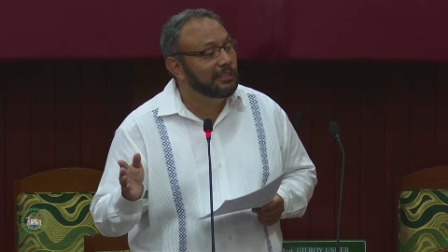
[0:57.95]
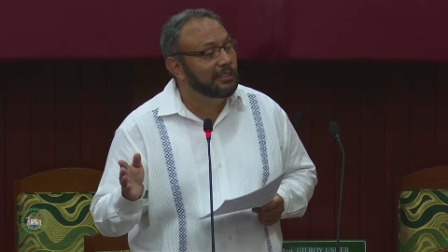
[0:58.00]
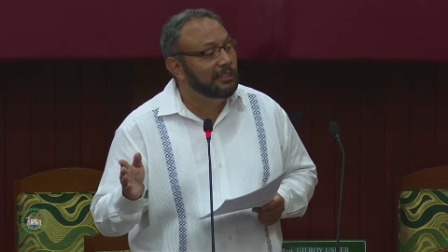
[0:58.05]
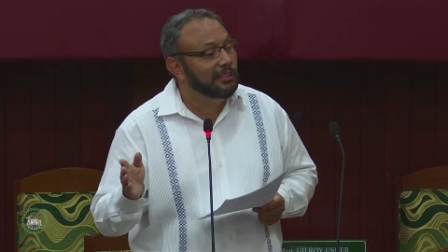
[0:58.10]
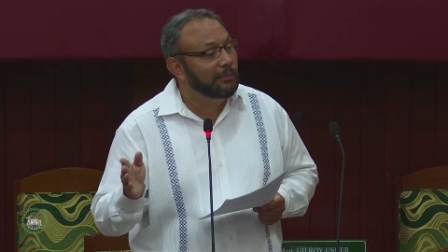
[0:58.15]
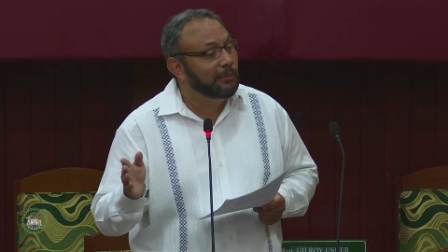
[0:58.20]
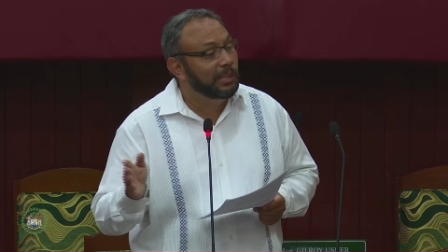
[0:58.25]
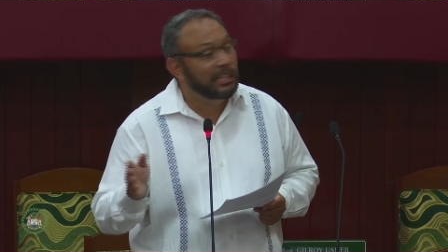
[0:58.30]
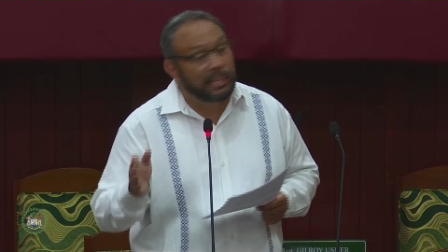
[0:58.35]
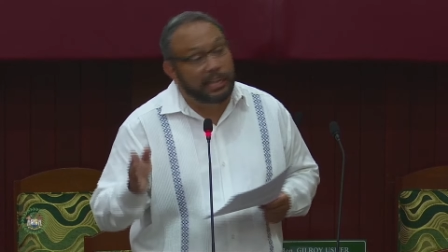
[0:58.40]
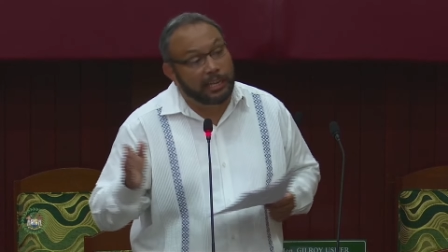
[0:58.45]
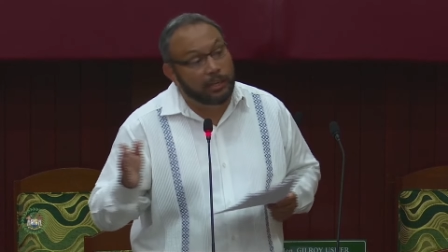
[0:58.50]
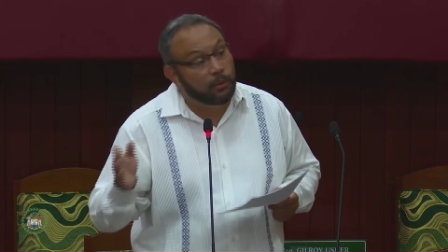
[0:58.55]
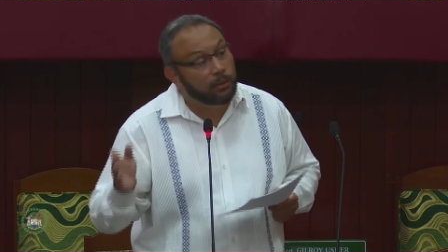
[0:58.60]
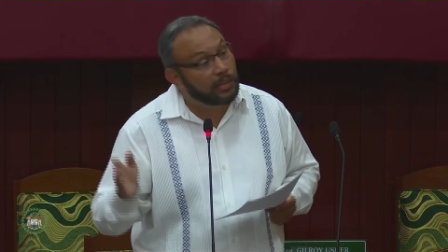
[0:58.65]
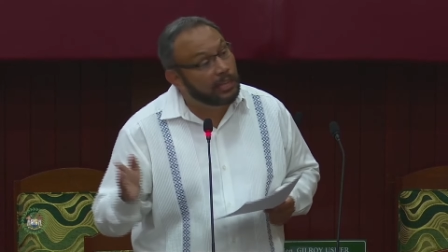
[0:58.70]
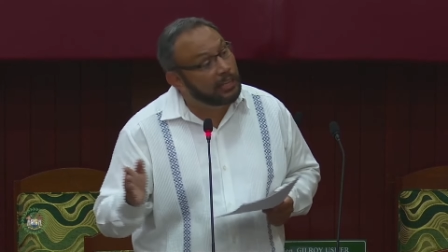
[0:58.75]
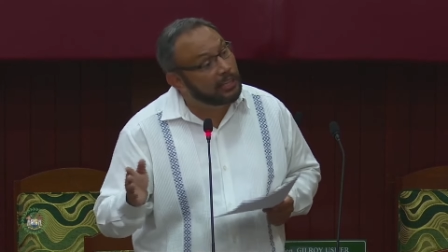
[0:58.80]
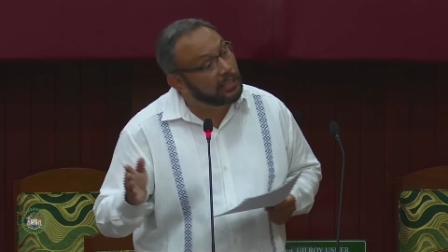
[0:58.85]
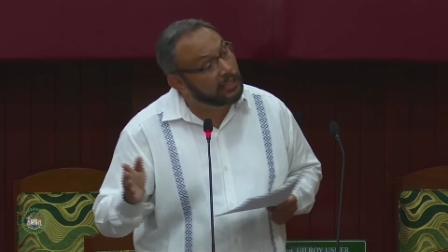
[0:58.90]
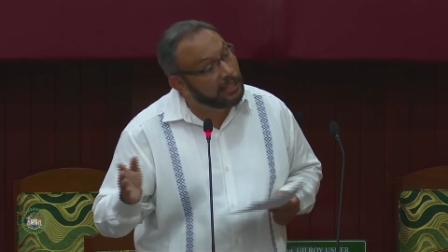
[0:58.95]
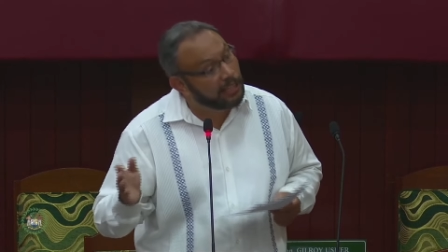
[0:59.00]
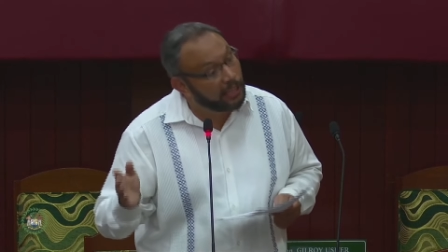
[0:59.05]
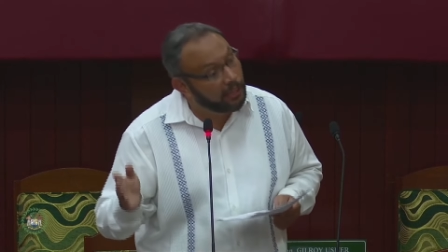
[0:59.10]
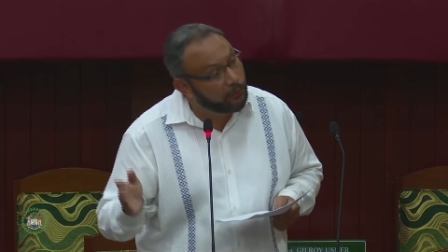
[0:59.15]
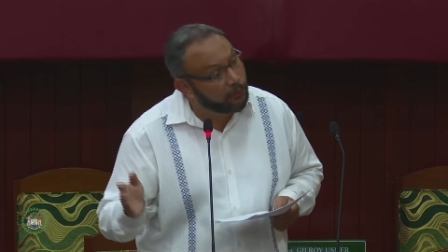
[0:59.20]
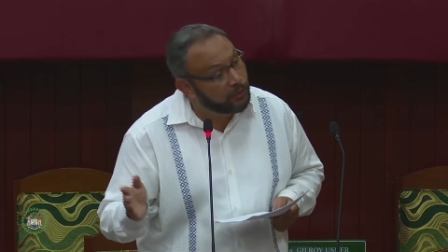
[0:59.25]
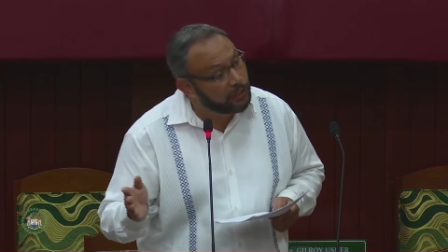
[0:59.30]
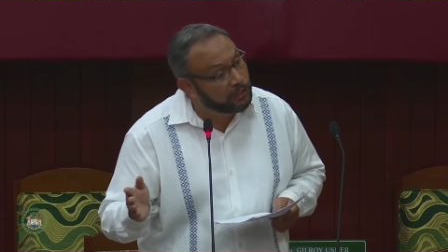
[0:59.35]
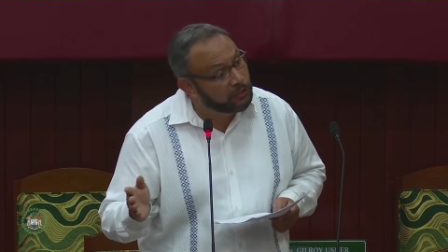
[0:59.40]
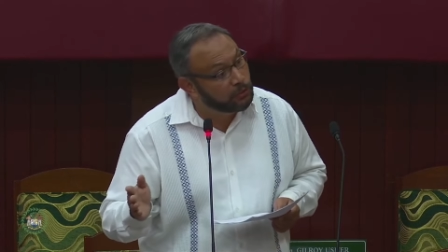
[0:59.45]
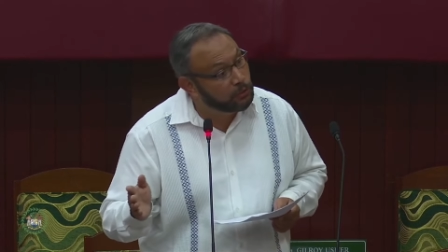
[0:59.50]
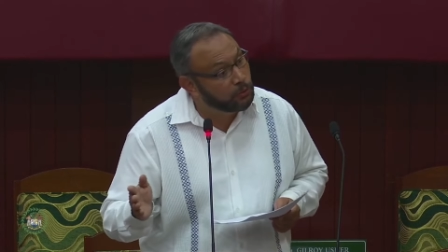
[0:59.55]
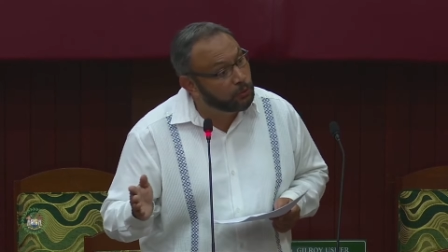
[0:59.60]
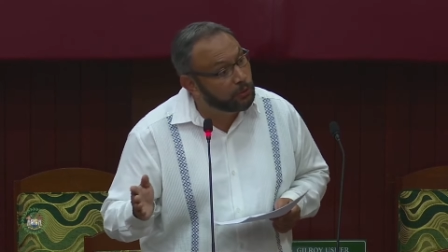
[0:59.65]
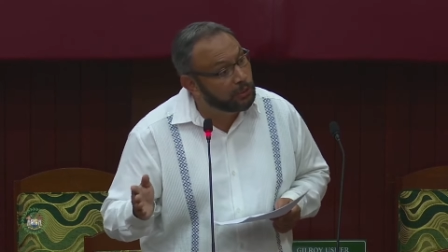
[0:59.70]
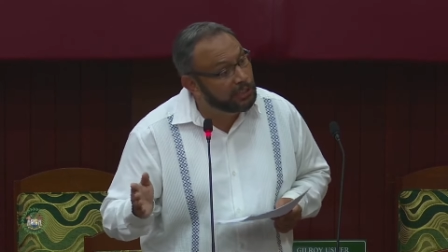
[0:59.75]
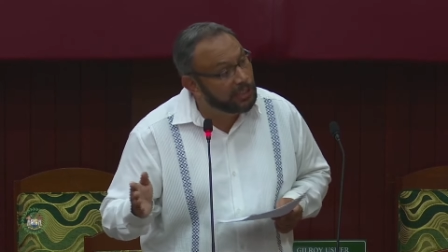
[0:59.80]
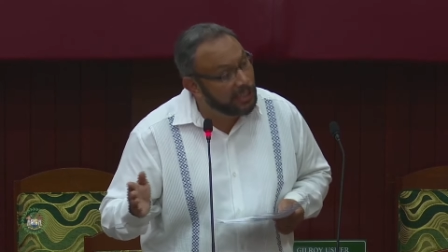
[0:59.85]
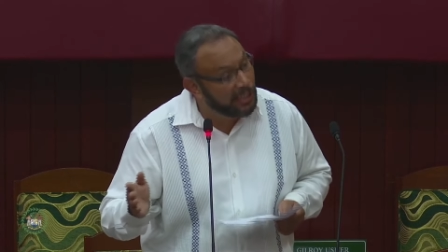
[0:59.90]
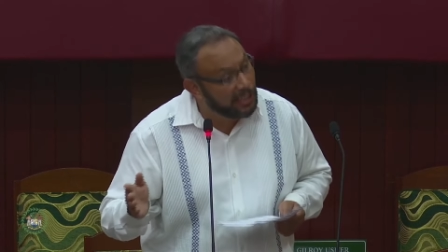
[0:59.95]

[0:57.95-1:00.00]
Because it looks like he can't finish school yet.